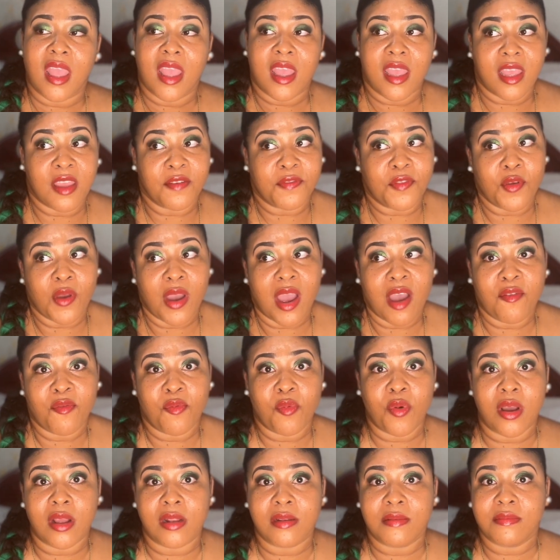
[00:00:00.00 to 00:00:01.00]
If you have
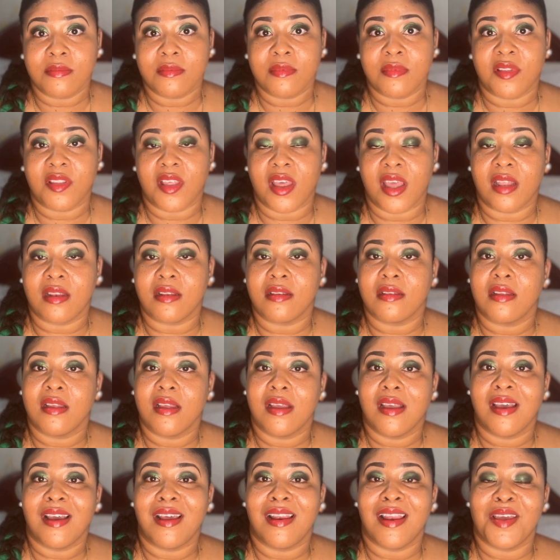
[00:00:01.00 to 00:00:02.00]
one, then
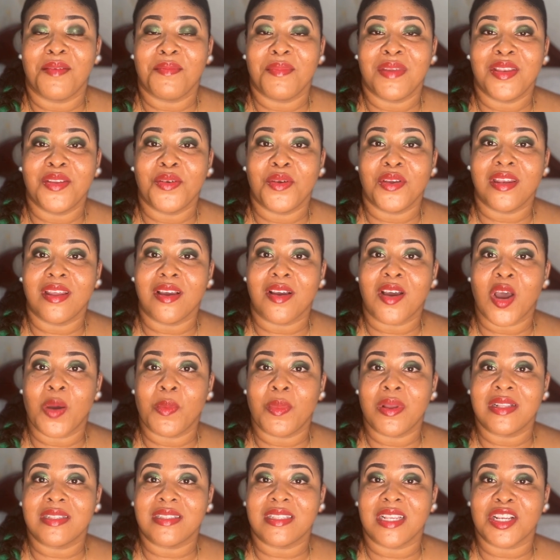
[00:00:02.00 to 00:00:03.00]
let me know in the
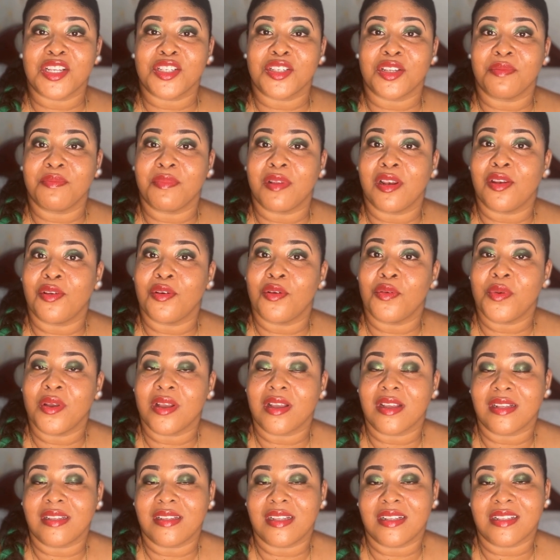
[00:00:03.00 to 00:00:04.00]
comment section below. We
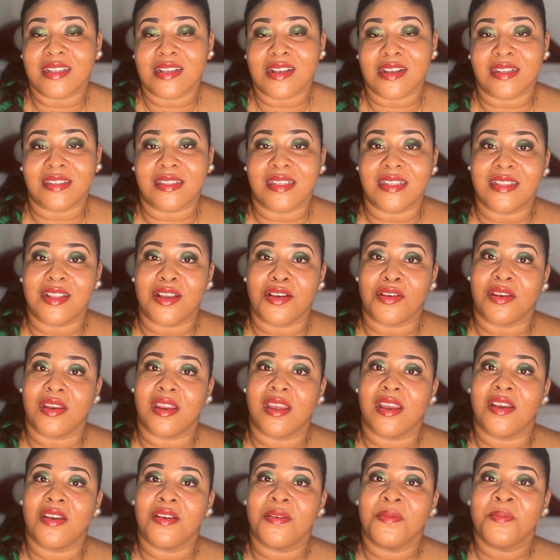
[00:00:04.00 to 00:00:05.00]
could discuss it down
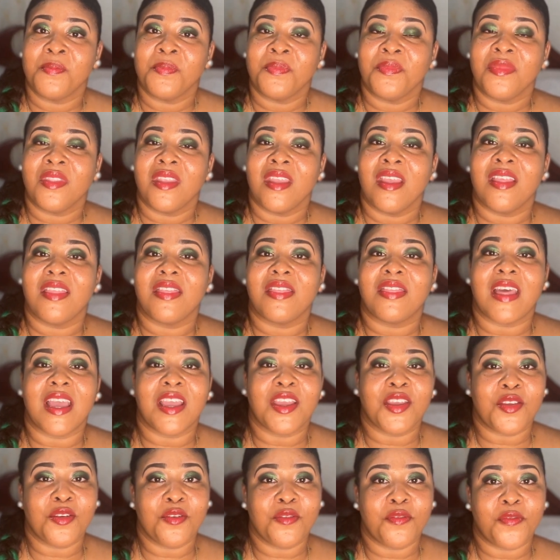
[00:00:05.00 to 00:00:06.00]
there.
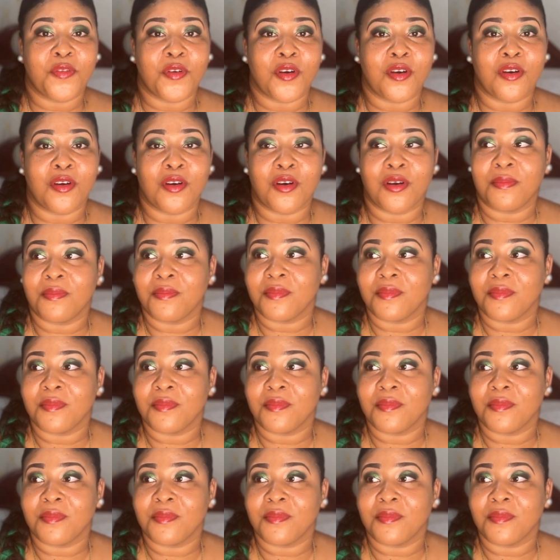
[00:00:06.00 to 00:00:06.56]
Thank you for